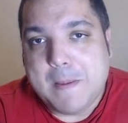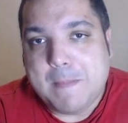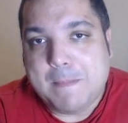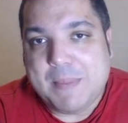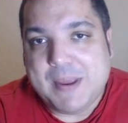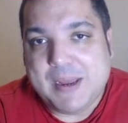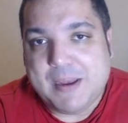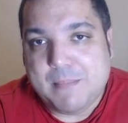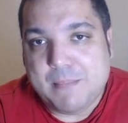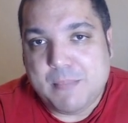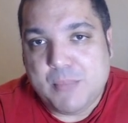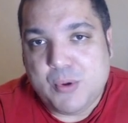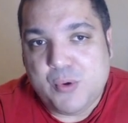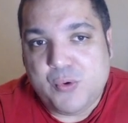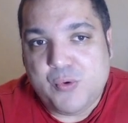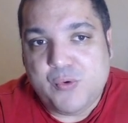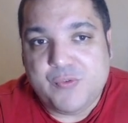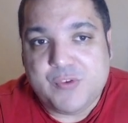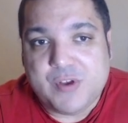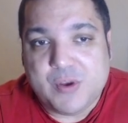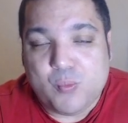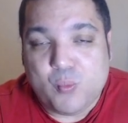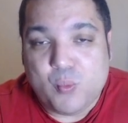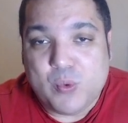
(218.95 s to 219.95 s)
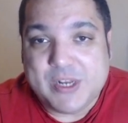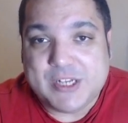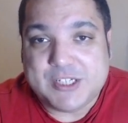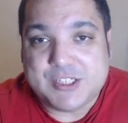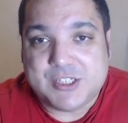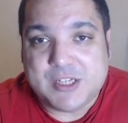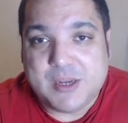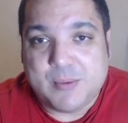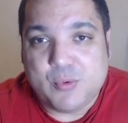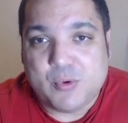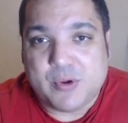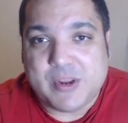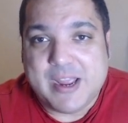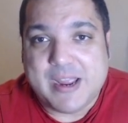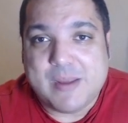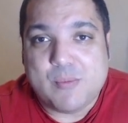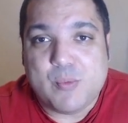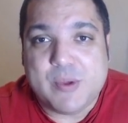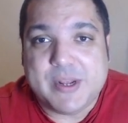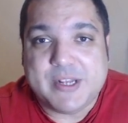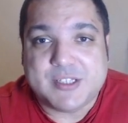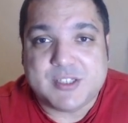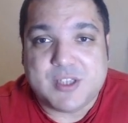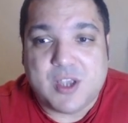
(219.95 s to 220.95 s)
been moved and which double game
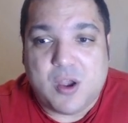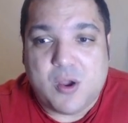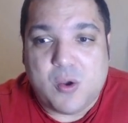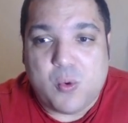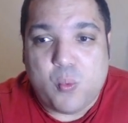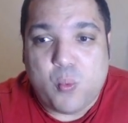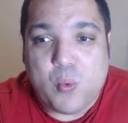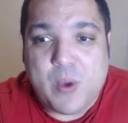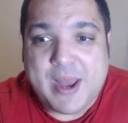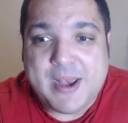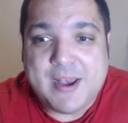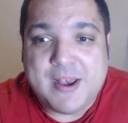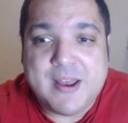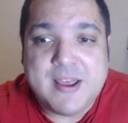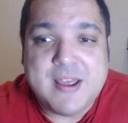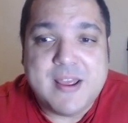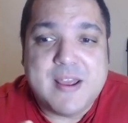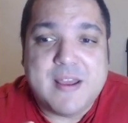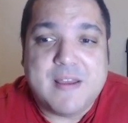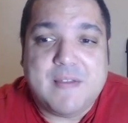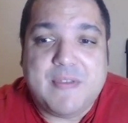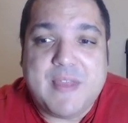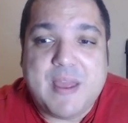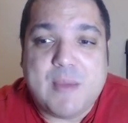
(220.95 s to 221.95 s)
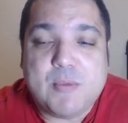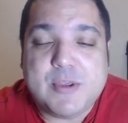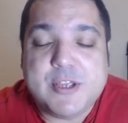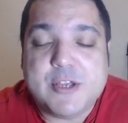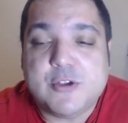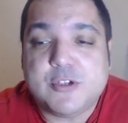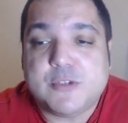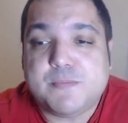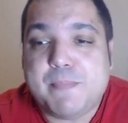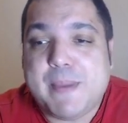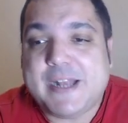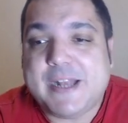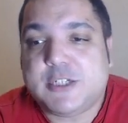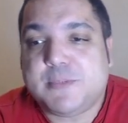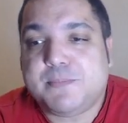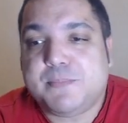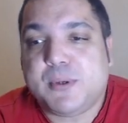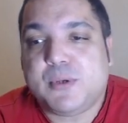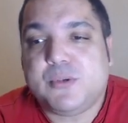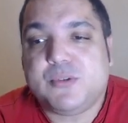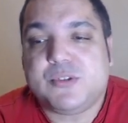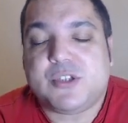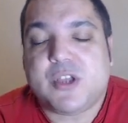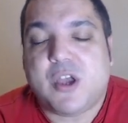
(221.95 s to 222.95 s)
weeks are when. Then we use bench
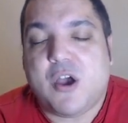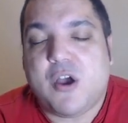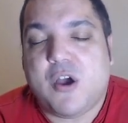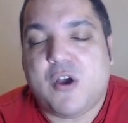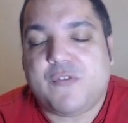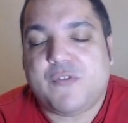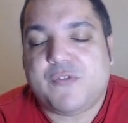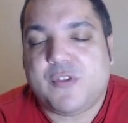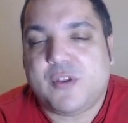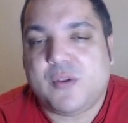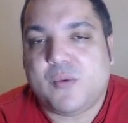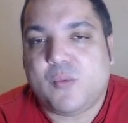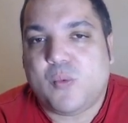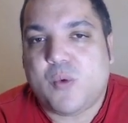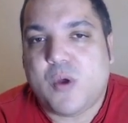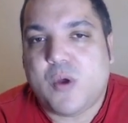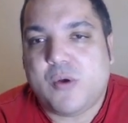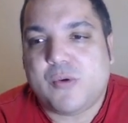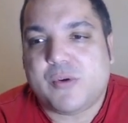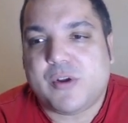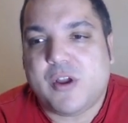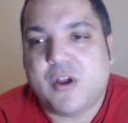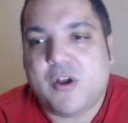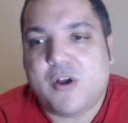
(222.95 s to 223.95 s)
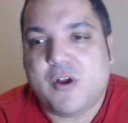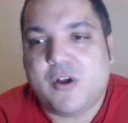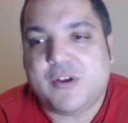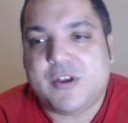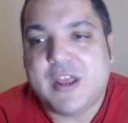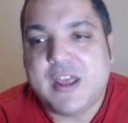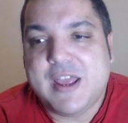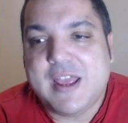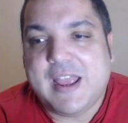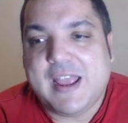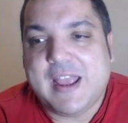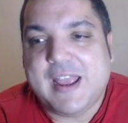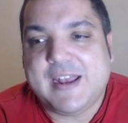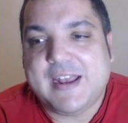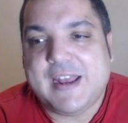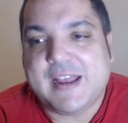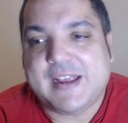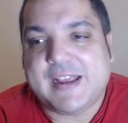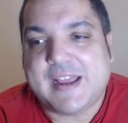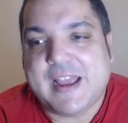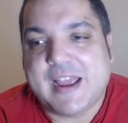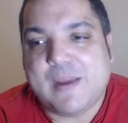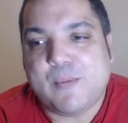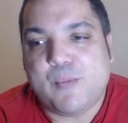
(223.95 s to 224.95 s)
boost after the wildcard in
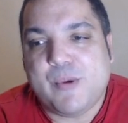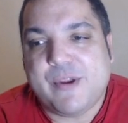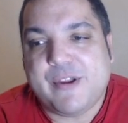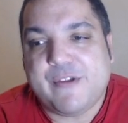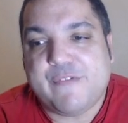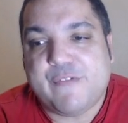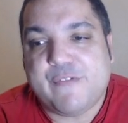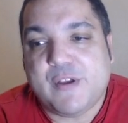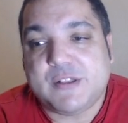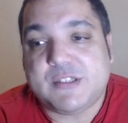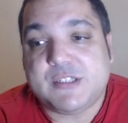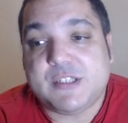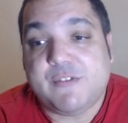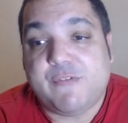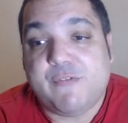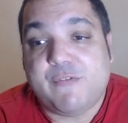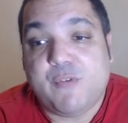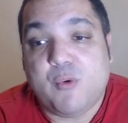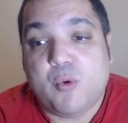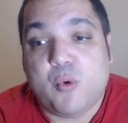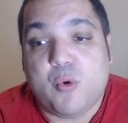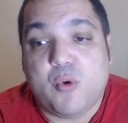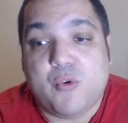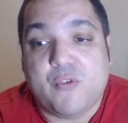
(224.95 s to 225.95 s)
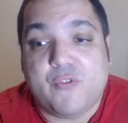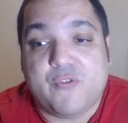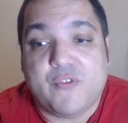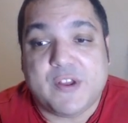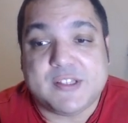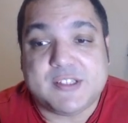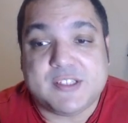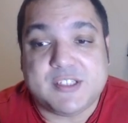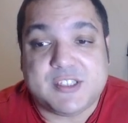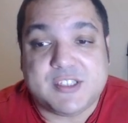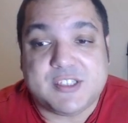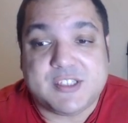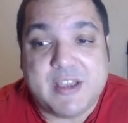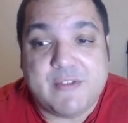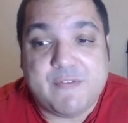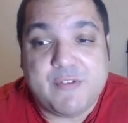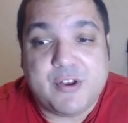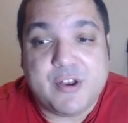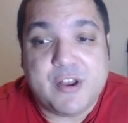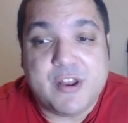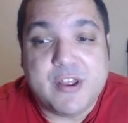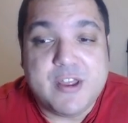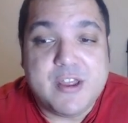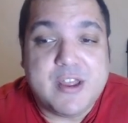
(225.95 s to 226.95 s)
game week 34 or
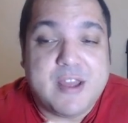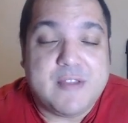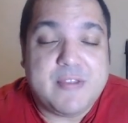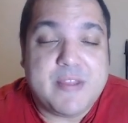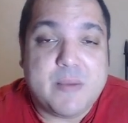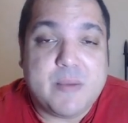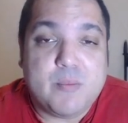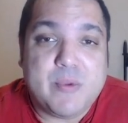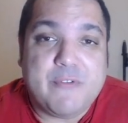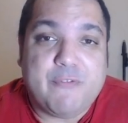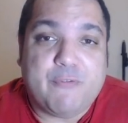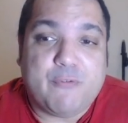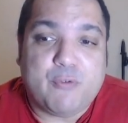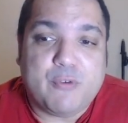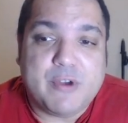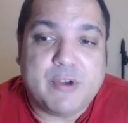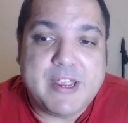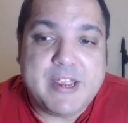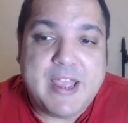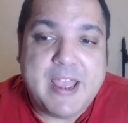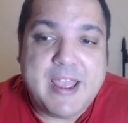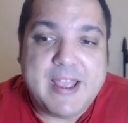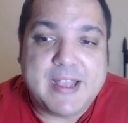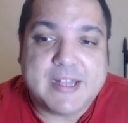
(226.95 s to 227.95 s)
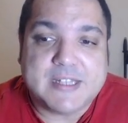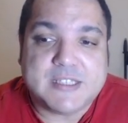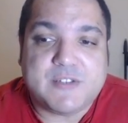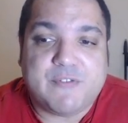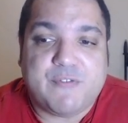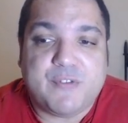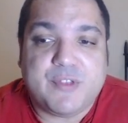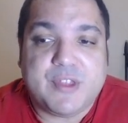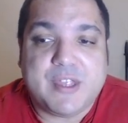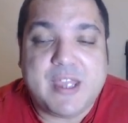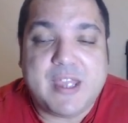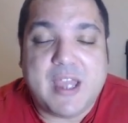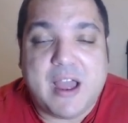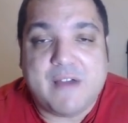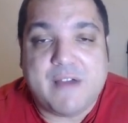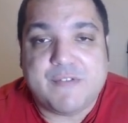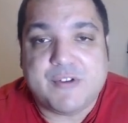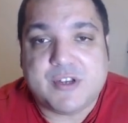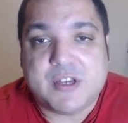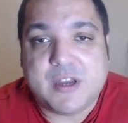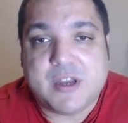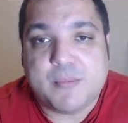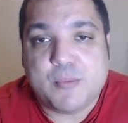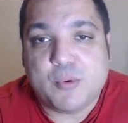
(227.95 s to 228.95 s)
37, and then we free hit for the other
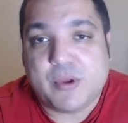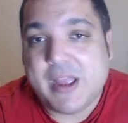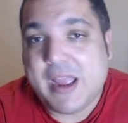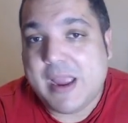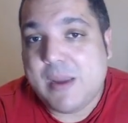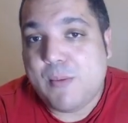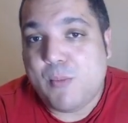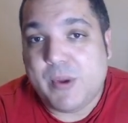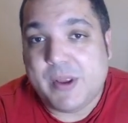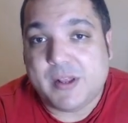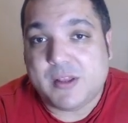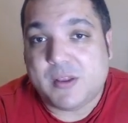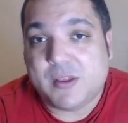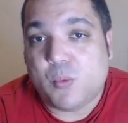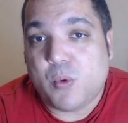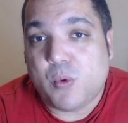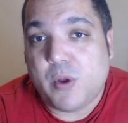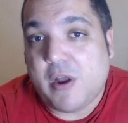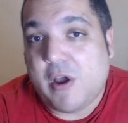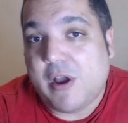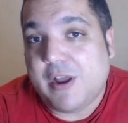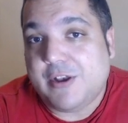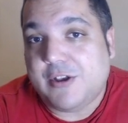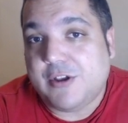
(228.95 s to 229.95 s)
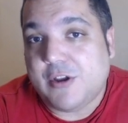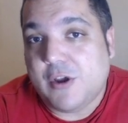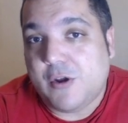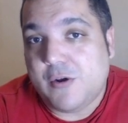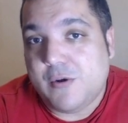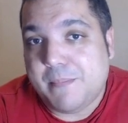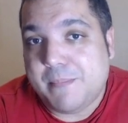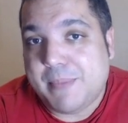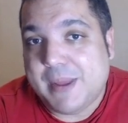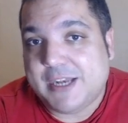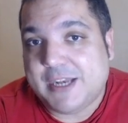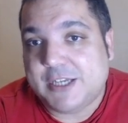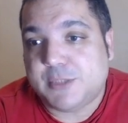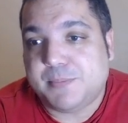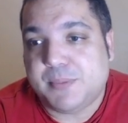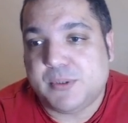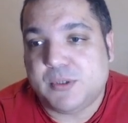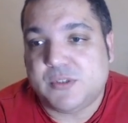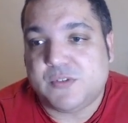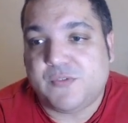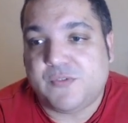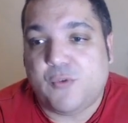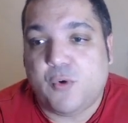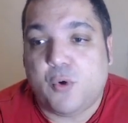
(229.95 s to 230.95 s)
double game week, the one I don't bench
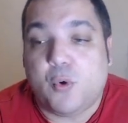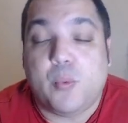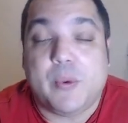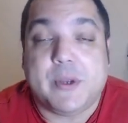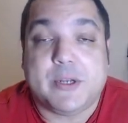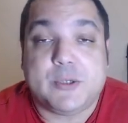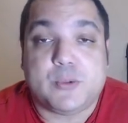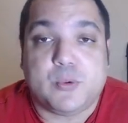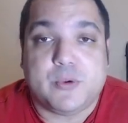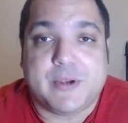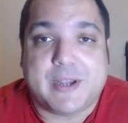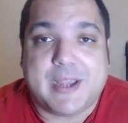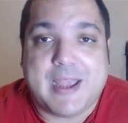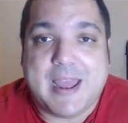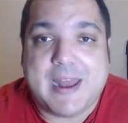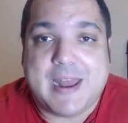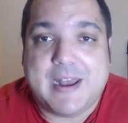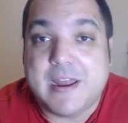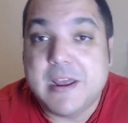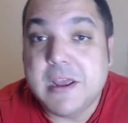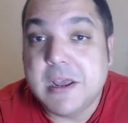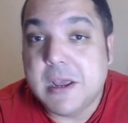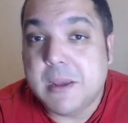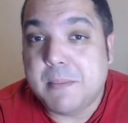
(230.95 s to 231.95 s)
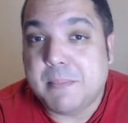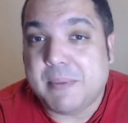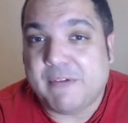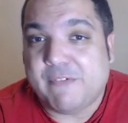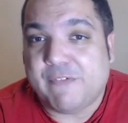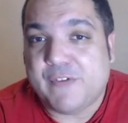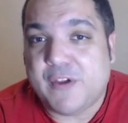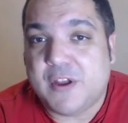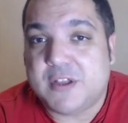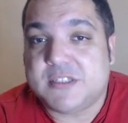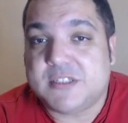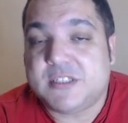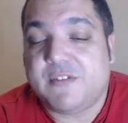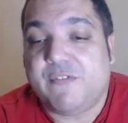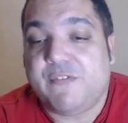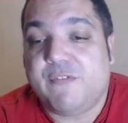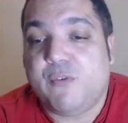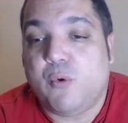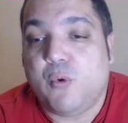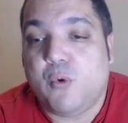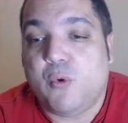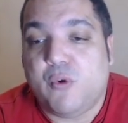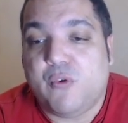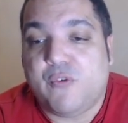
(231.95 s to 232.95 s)
boost for, which will again be 34
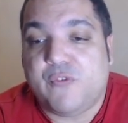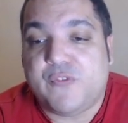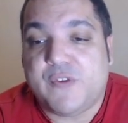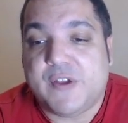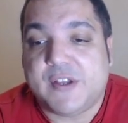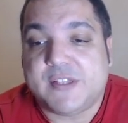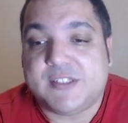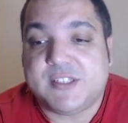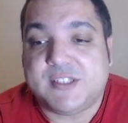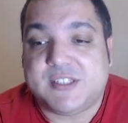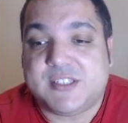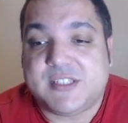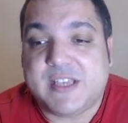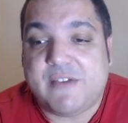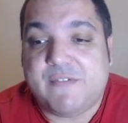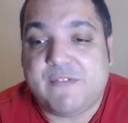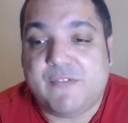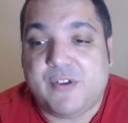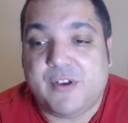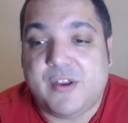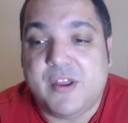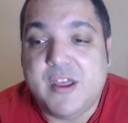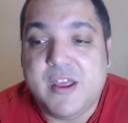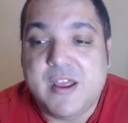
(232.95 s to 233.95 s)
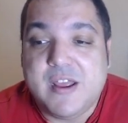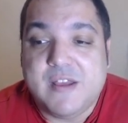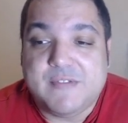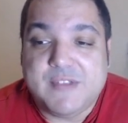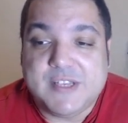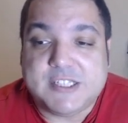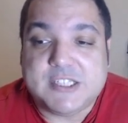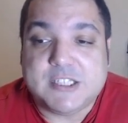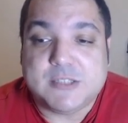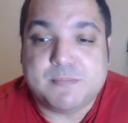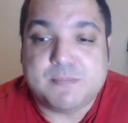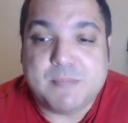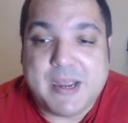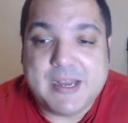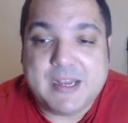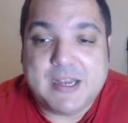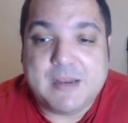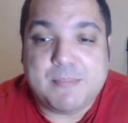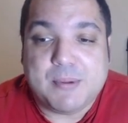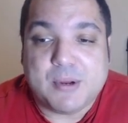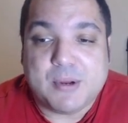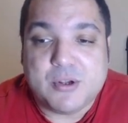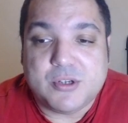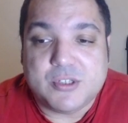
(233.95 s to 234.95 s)
or 37. This is
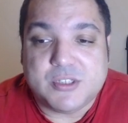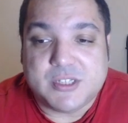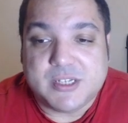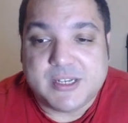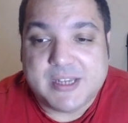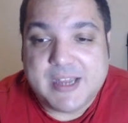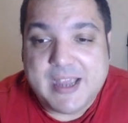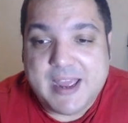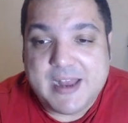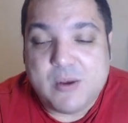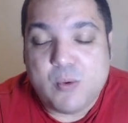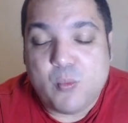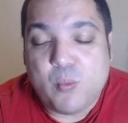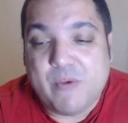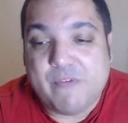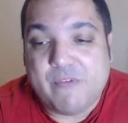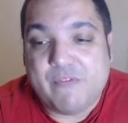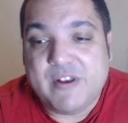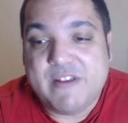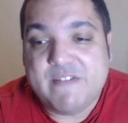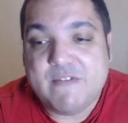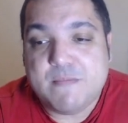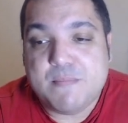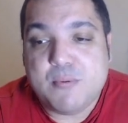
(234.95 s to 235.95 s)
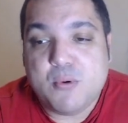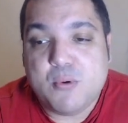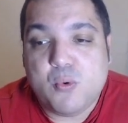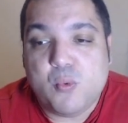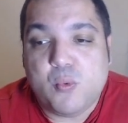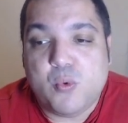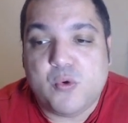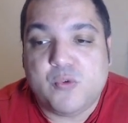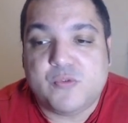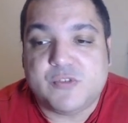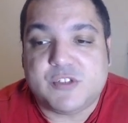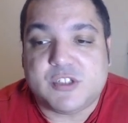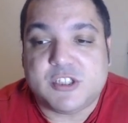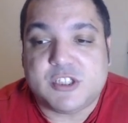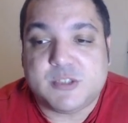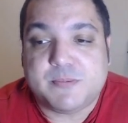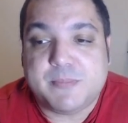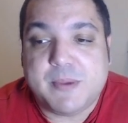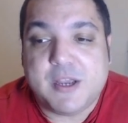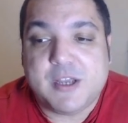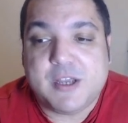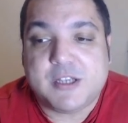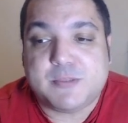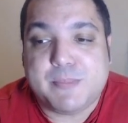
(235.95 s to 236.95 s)
mainly because, again, with Liverpool, Wolves and
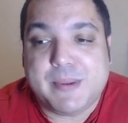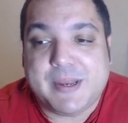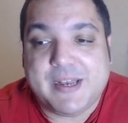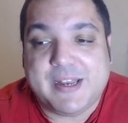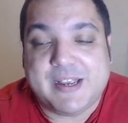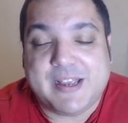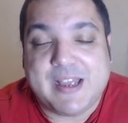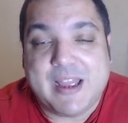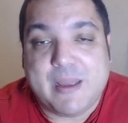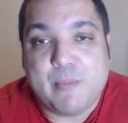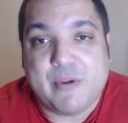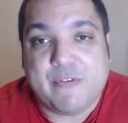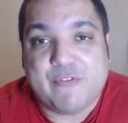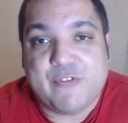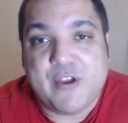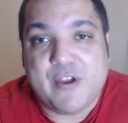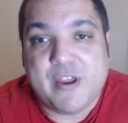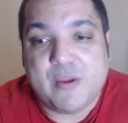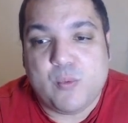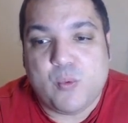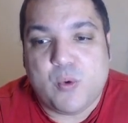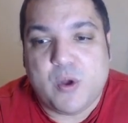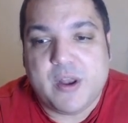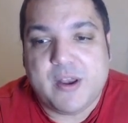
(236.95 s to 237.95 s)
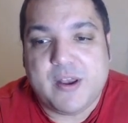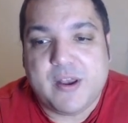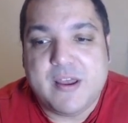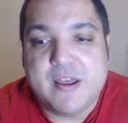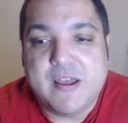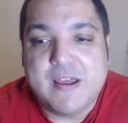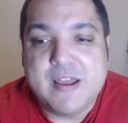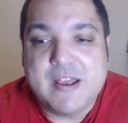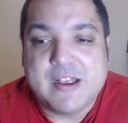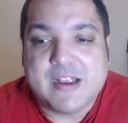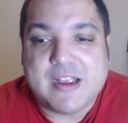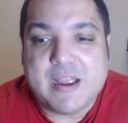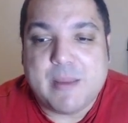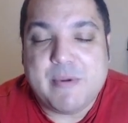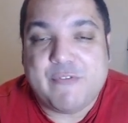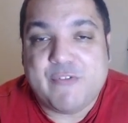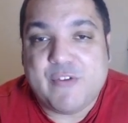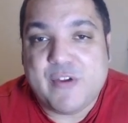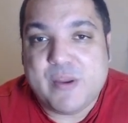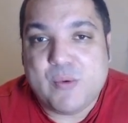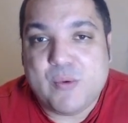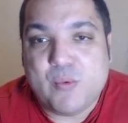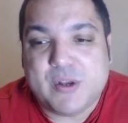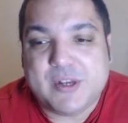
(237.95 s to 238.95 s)
Spurs being in game week 31, game week
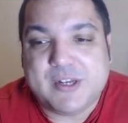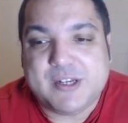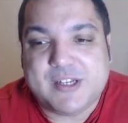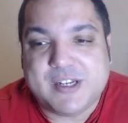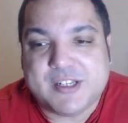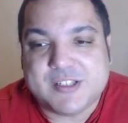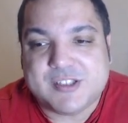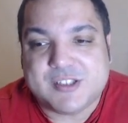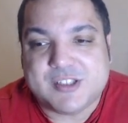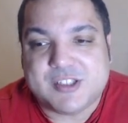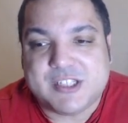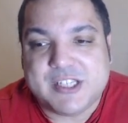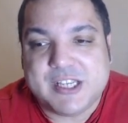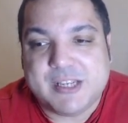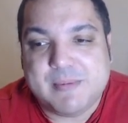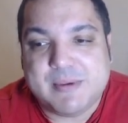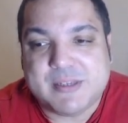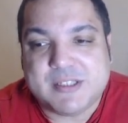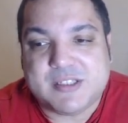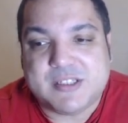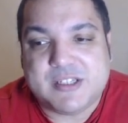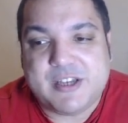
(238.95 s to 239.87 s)
31 doesn't seem as